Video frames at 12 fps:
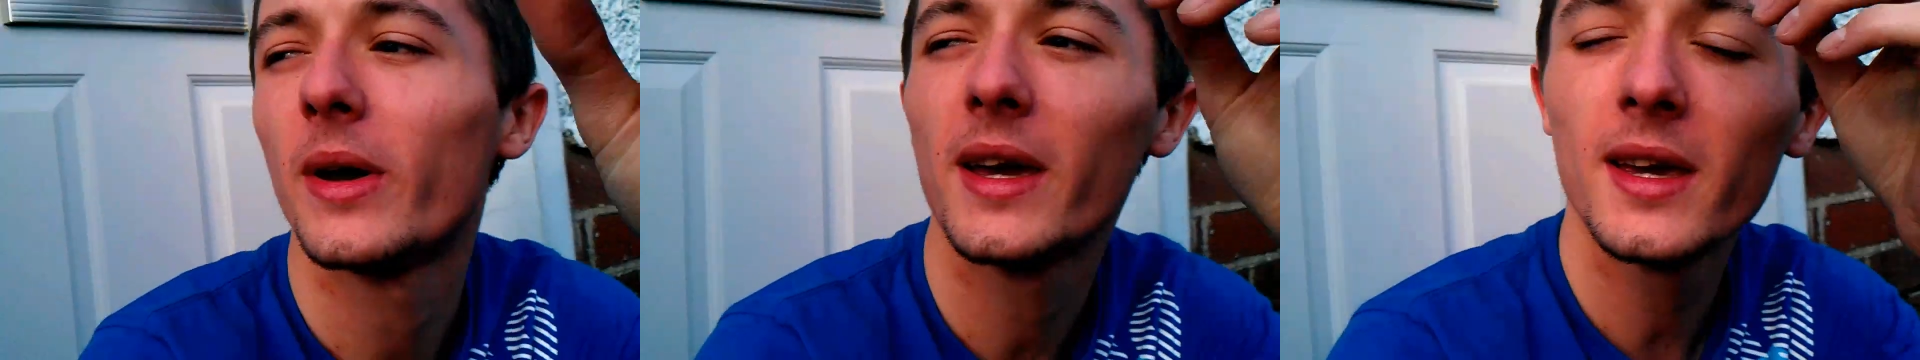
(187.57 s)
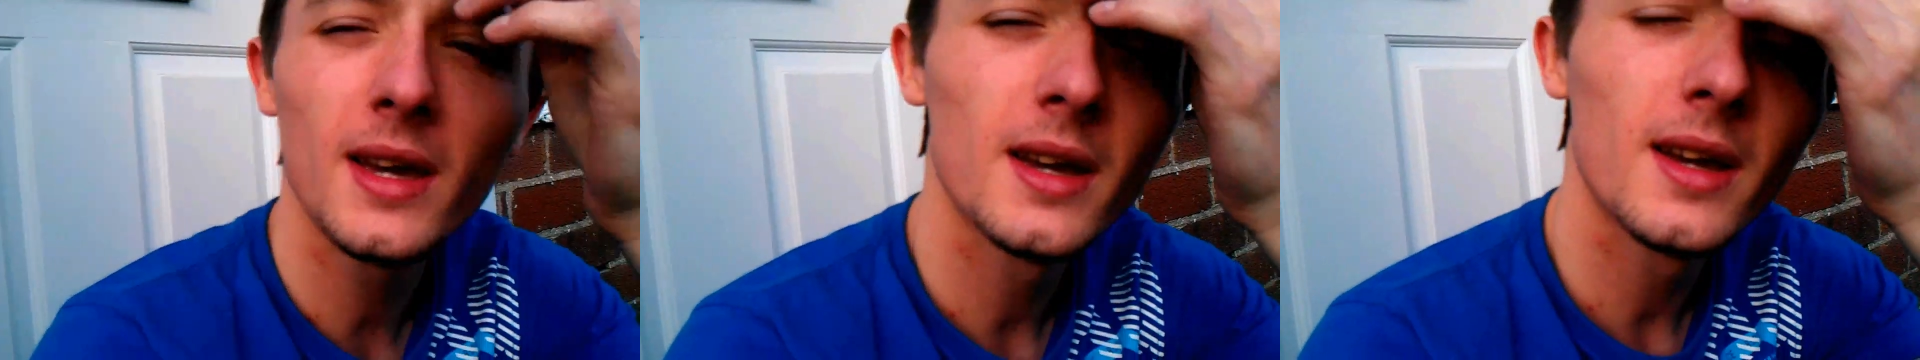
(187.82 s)
going my
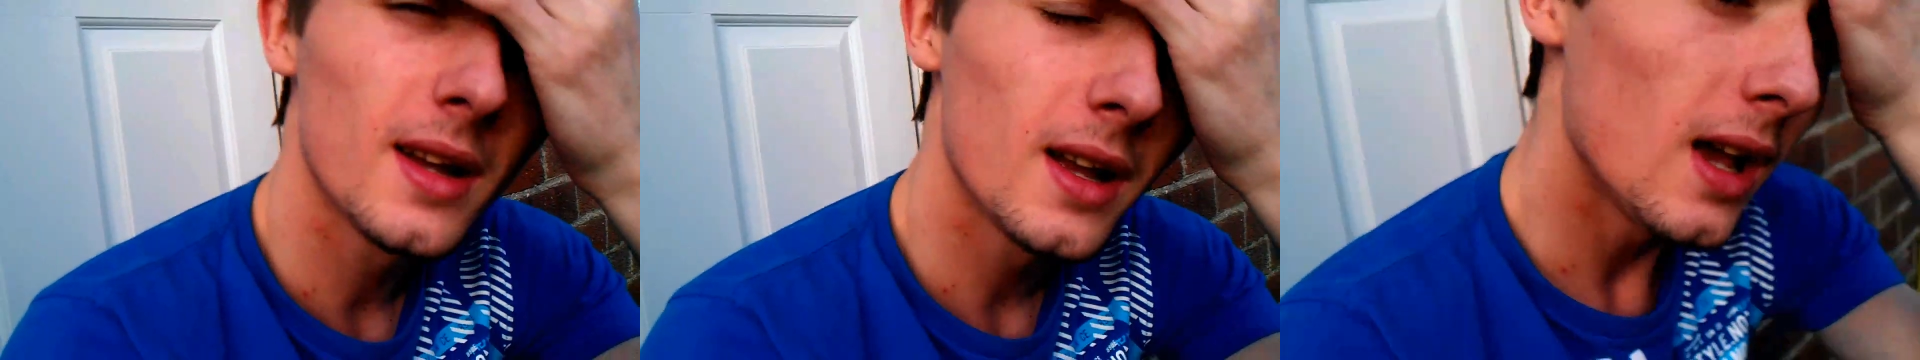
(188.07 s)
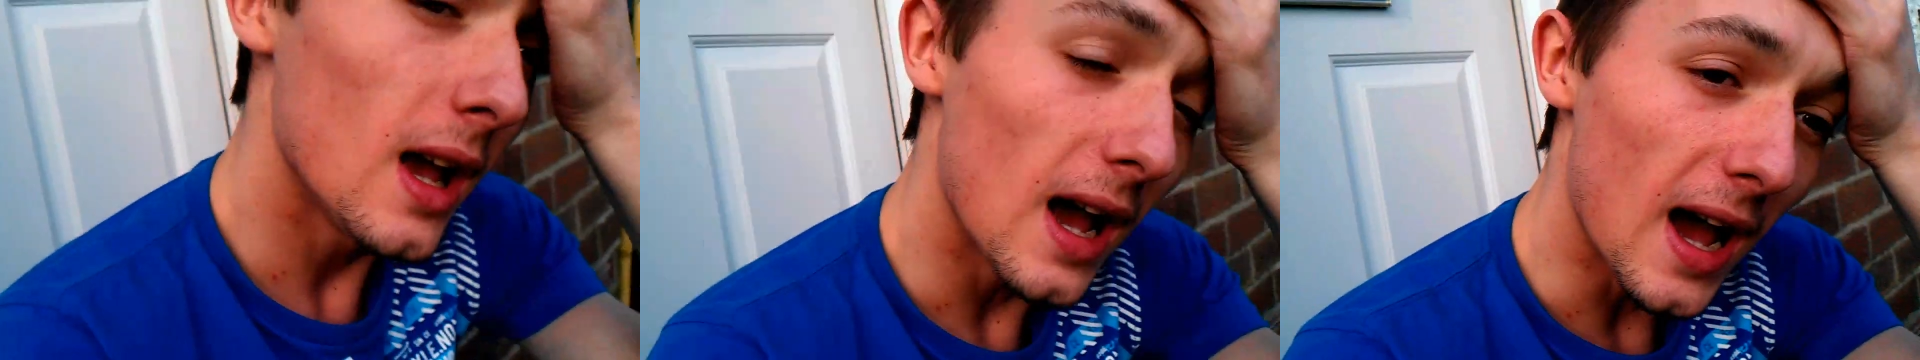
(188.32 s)
way
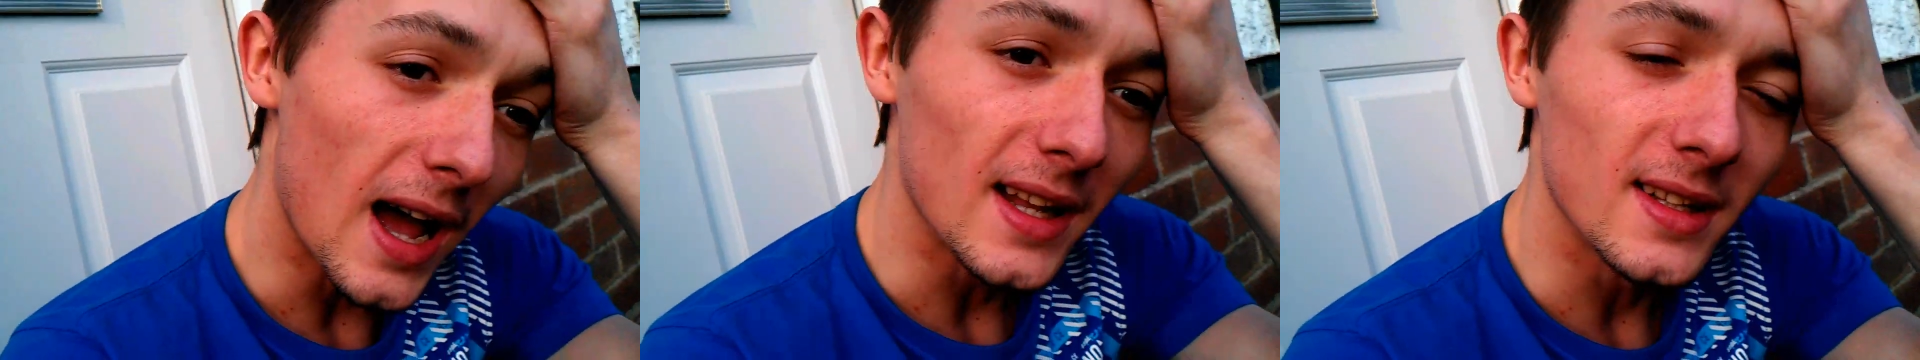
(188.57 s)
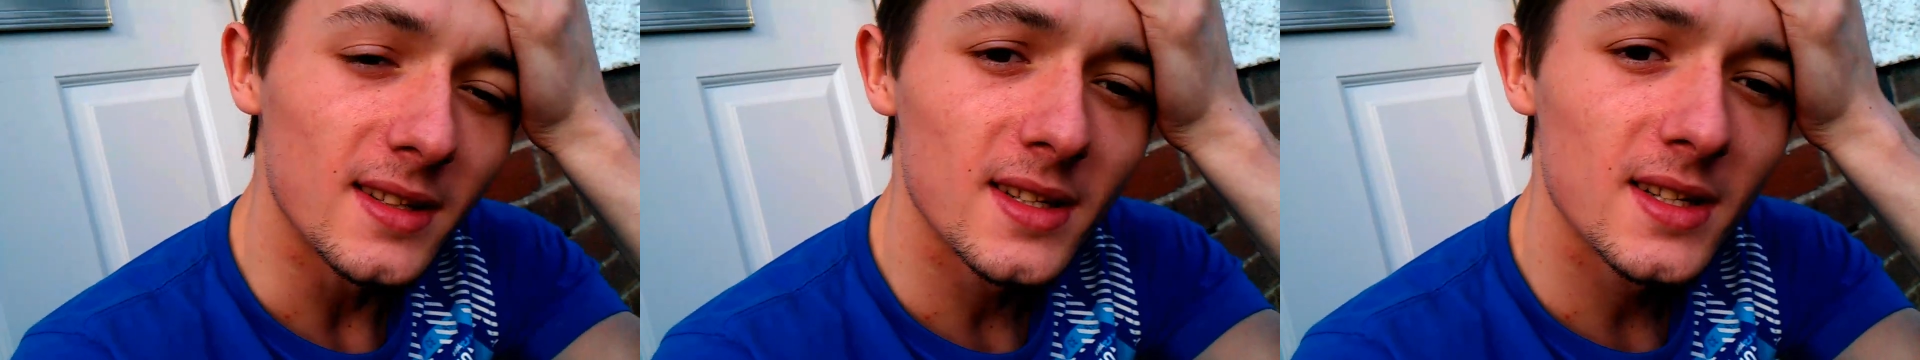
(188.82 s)

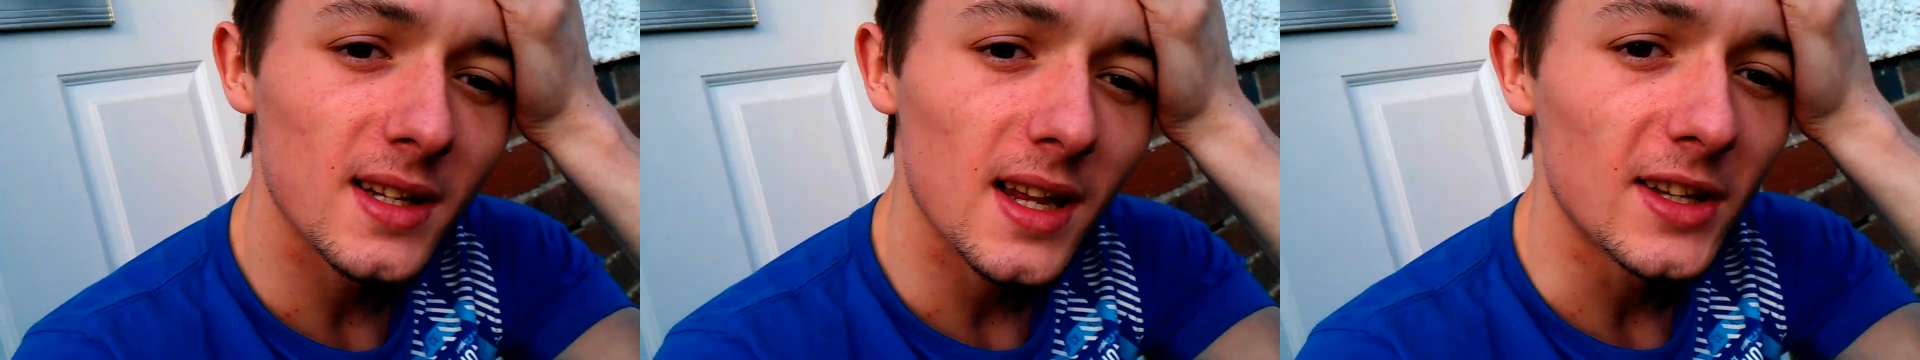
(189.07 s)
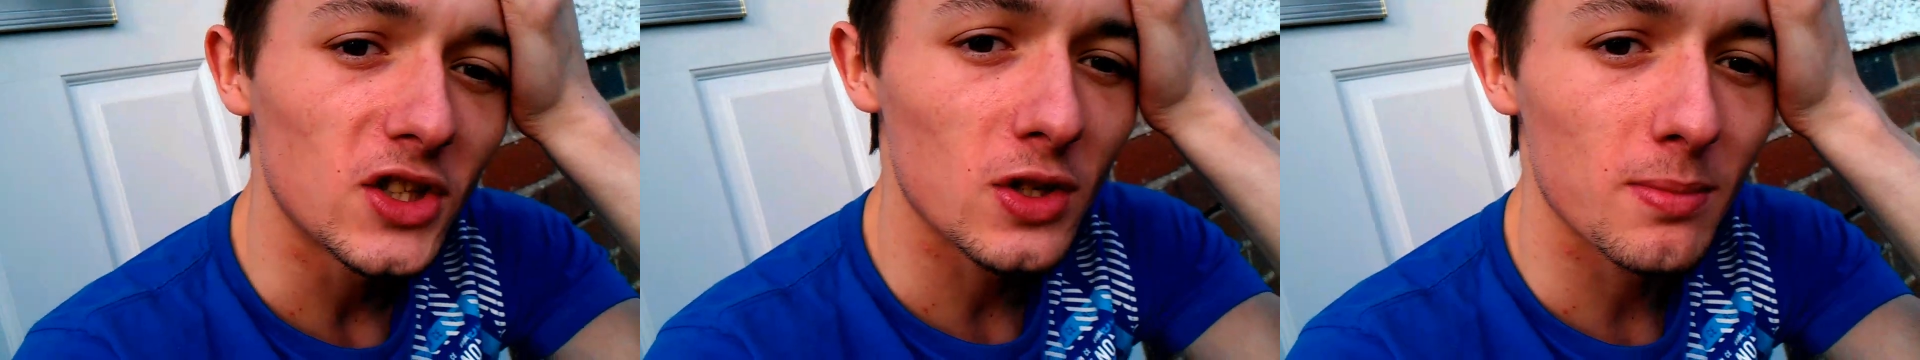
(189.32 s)
and
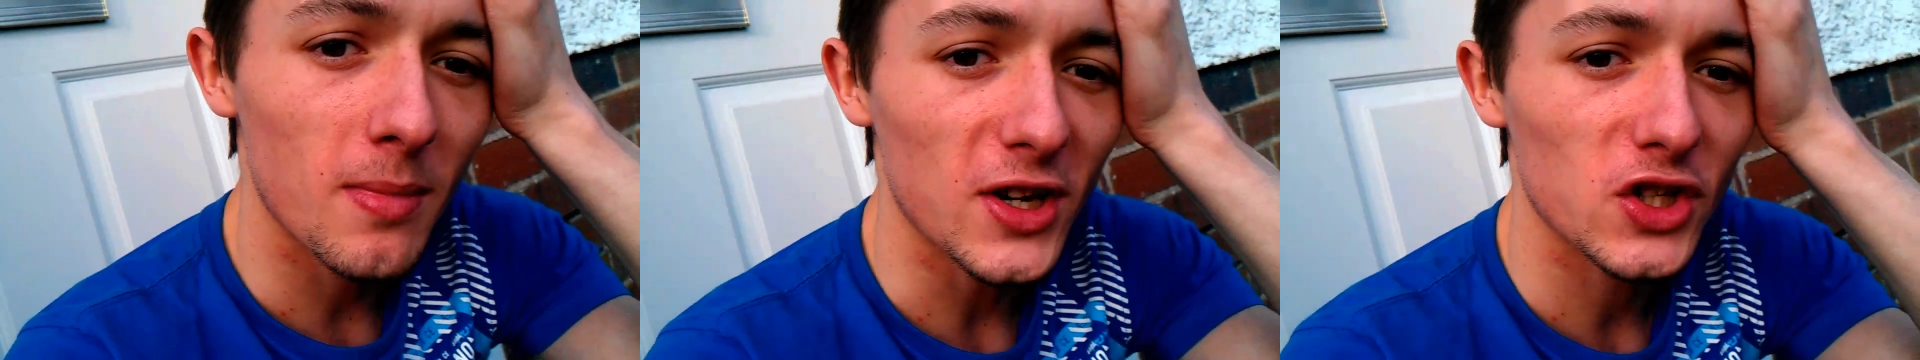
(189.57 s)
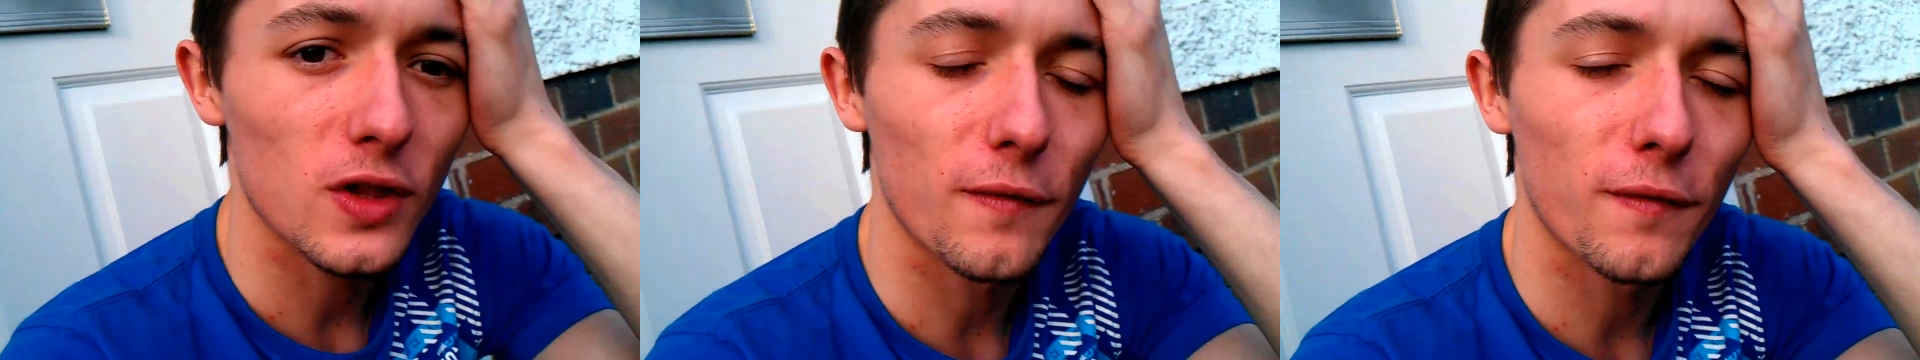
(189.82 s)
I just
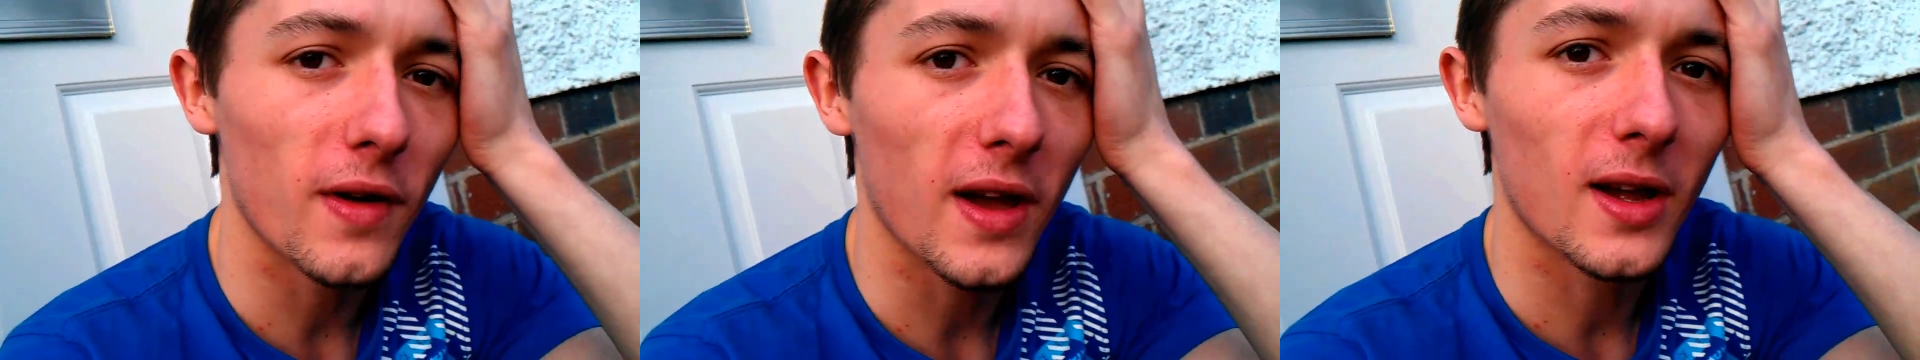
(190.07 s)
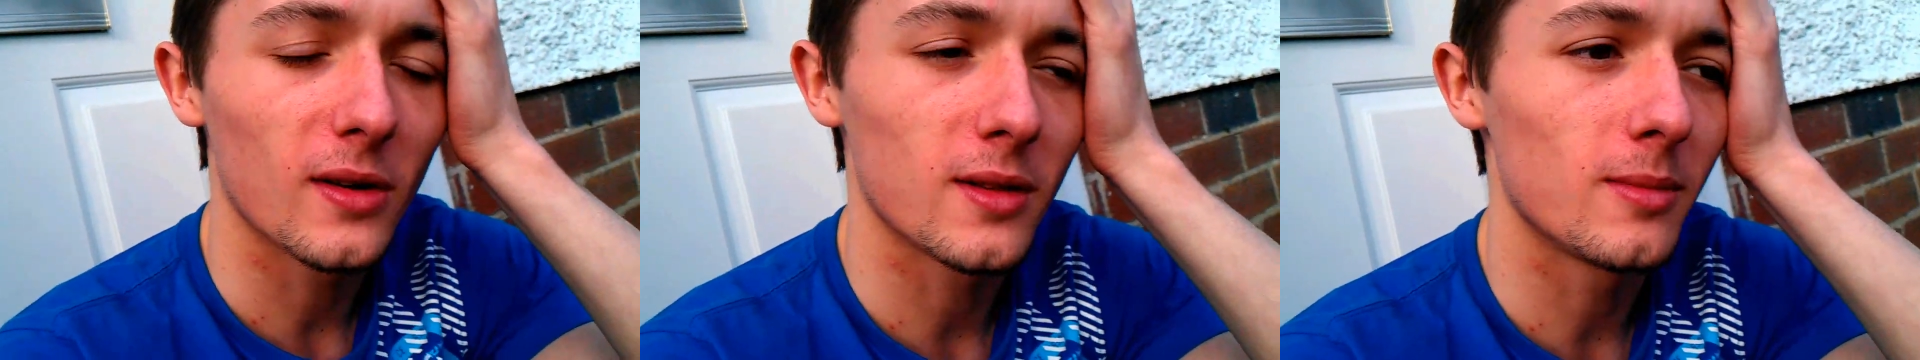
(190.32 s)
mashed the
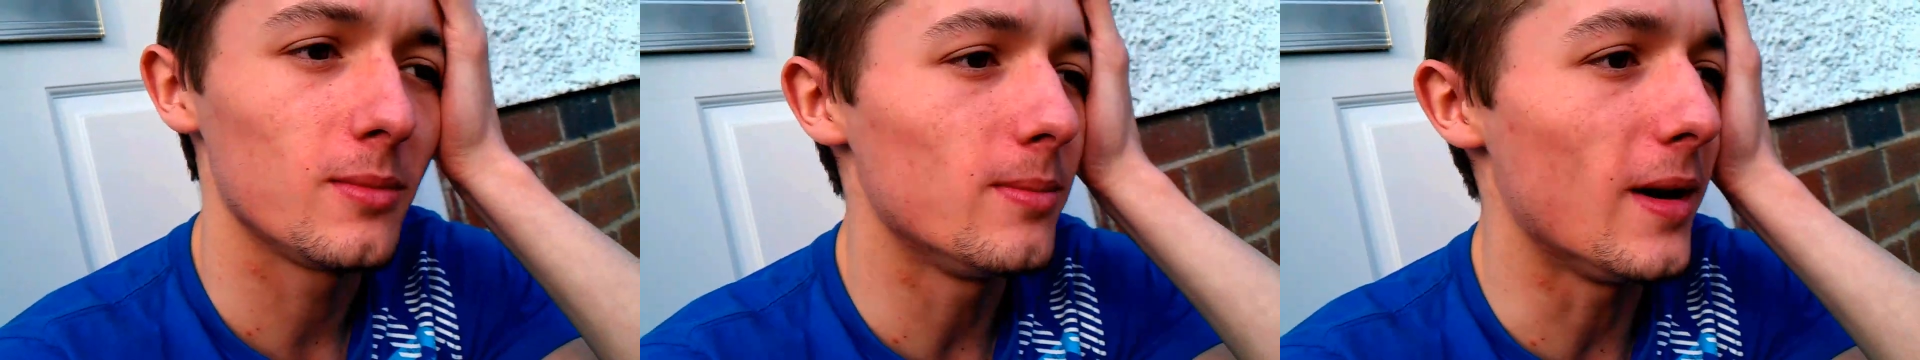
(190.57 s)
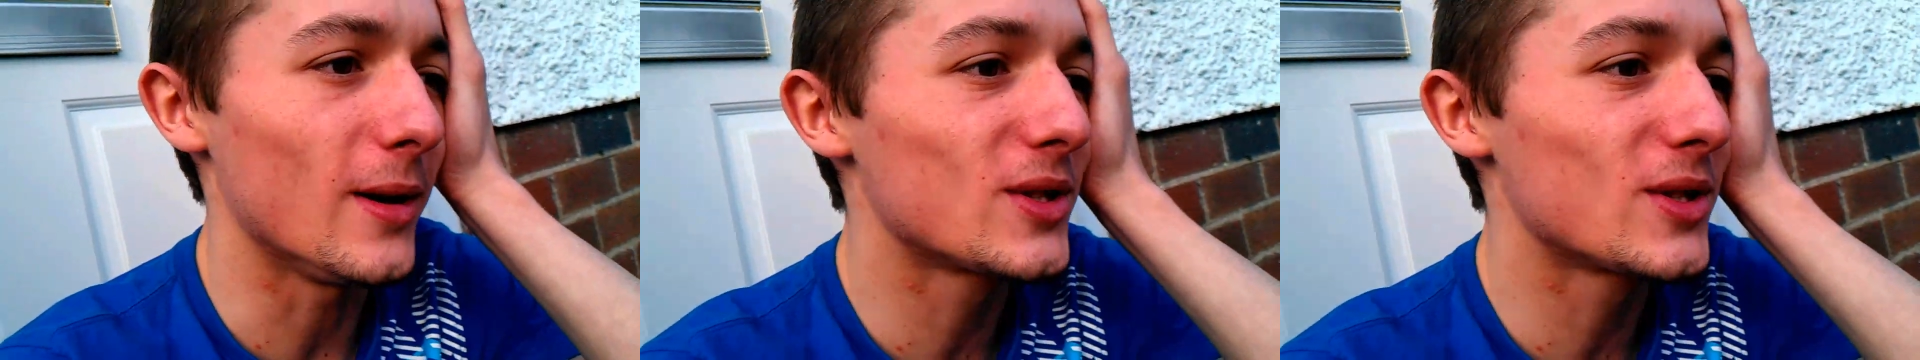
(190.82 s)
fuck out of the